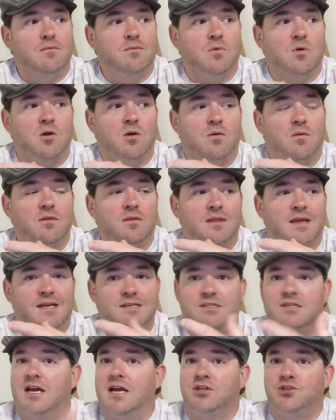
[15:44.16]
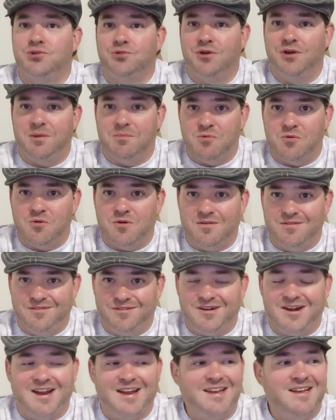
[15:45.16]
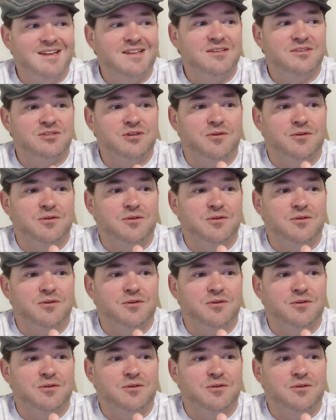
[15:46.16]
Well, that's not true anymore, right?